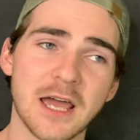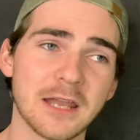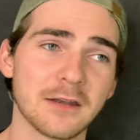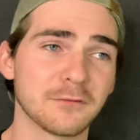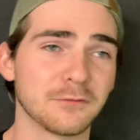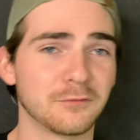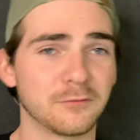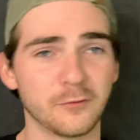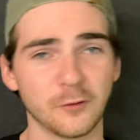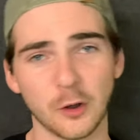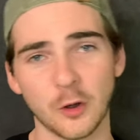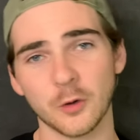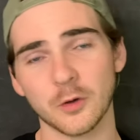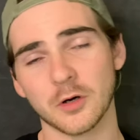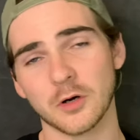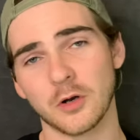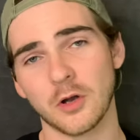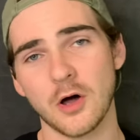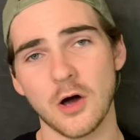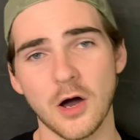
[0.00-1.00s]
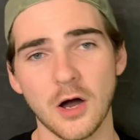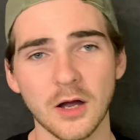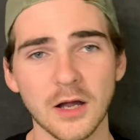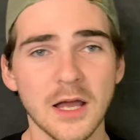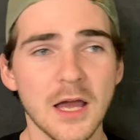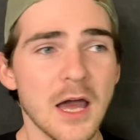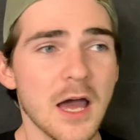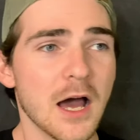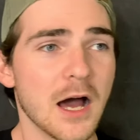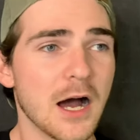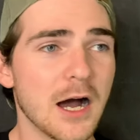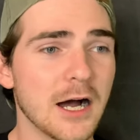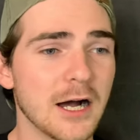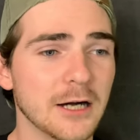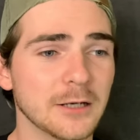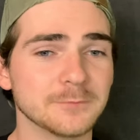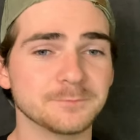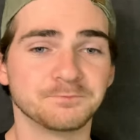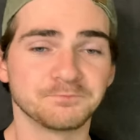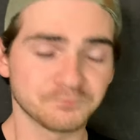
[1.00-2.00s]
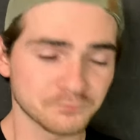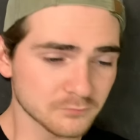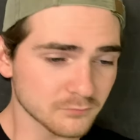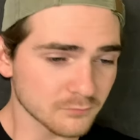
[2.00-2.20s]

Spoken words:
of float along.